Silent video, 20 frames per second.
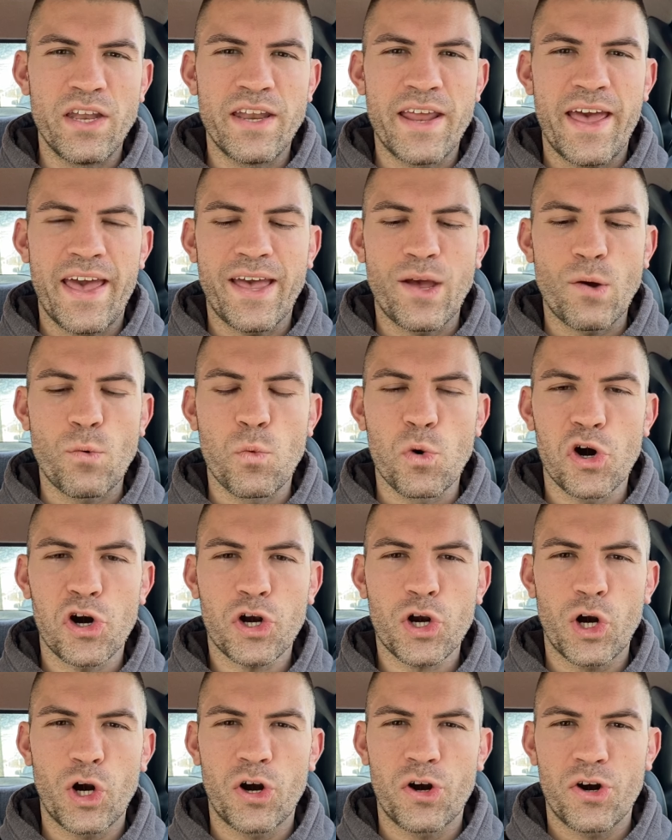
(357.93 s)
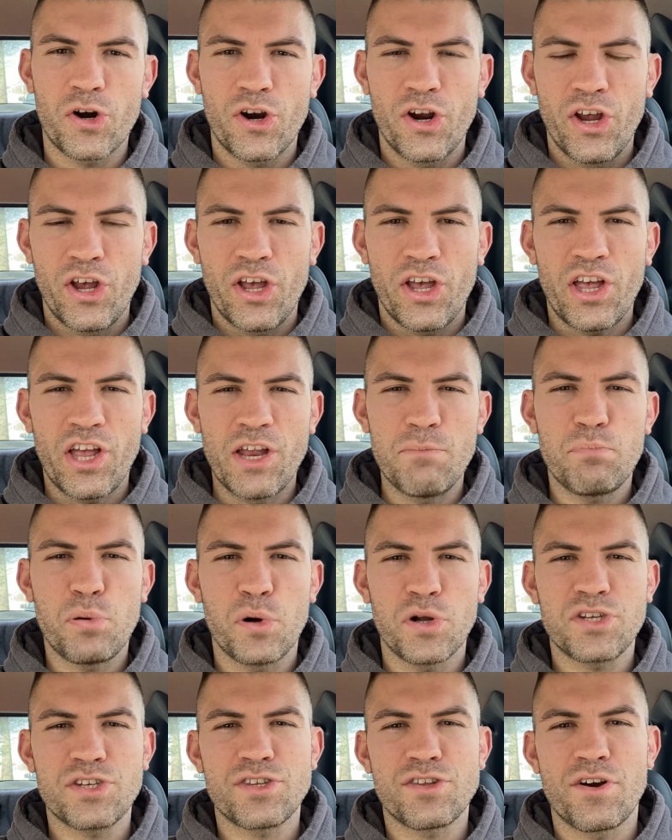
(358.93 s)
a worker
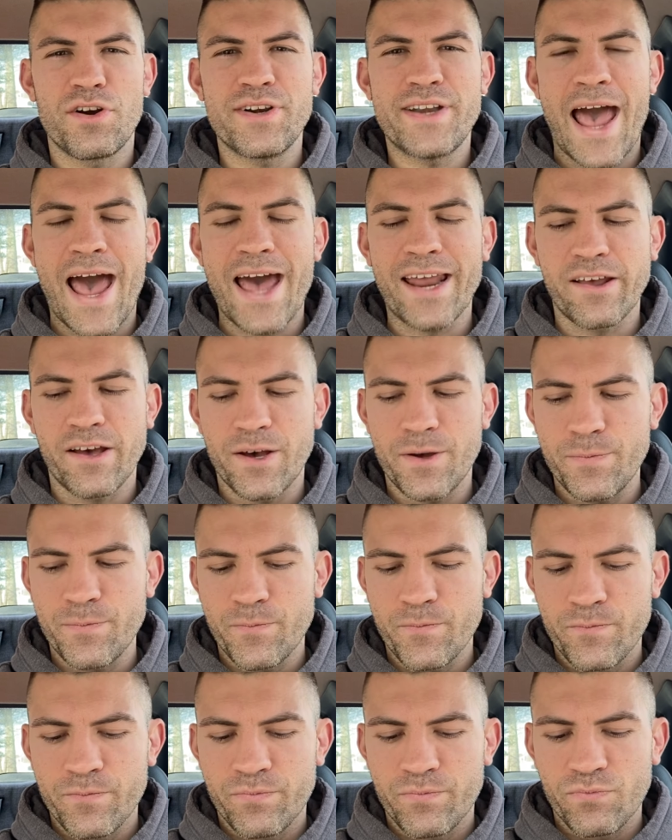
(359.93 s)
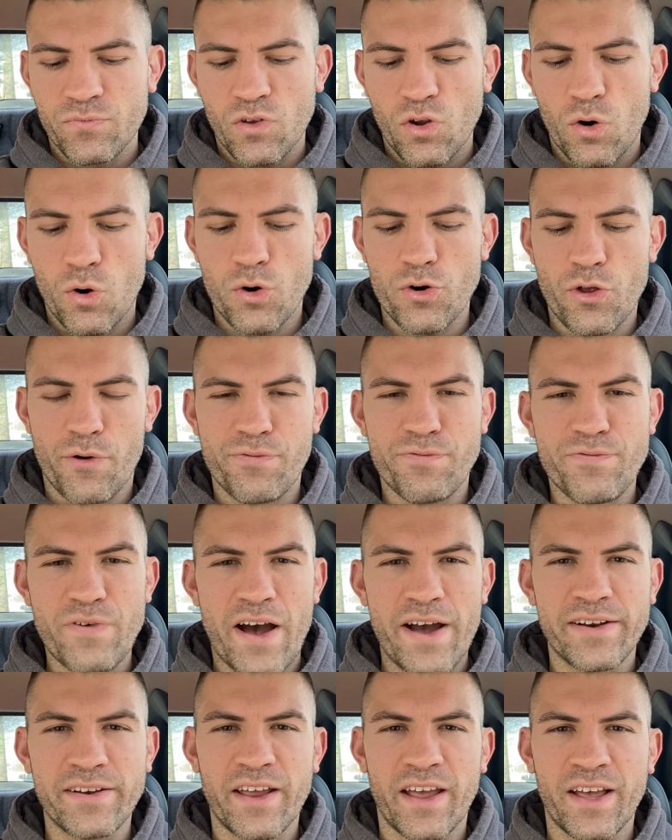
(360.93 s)
inputs their data or their
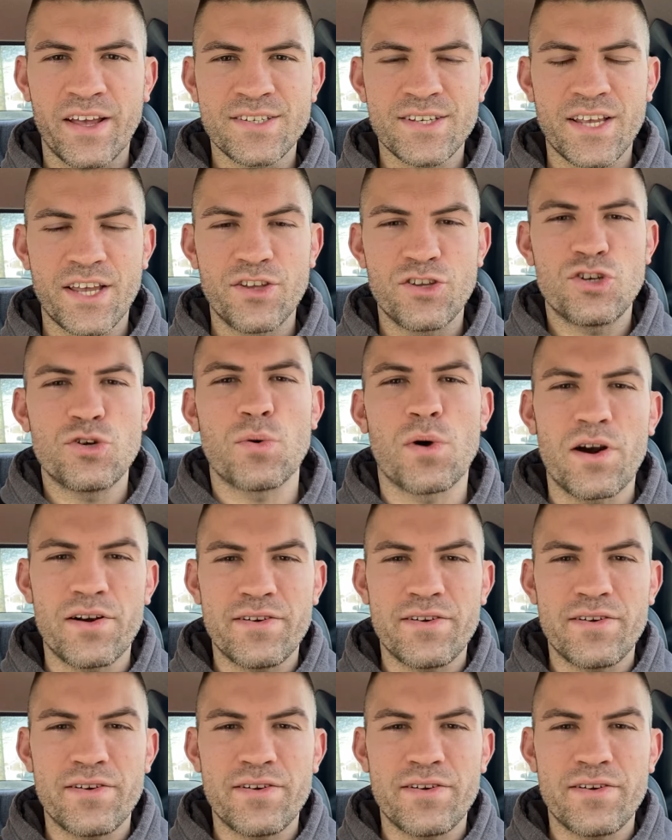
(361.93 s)
findings into our